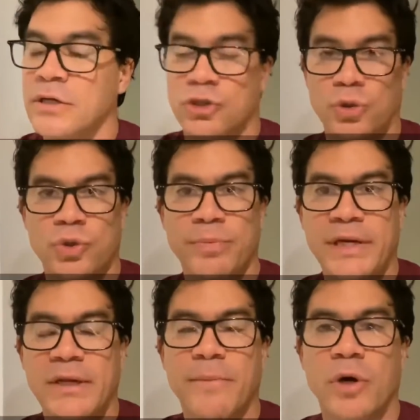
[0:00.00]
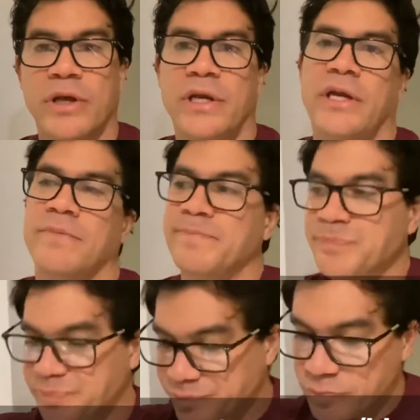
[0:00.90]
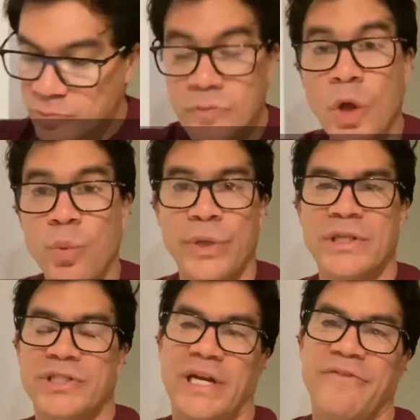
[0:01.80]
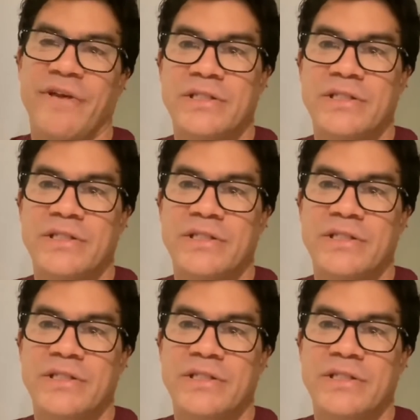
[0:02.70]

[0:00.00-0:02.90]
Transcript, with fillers: social media marketing, real estate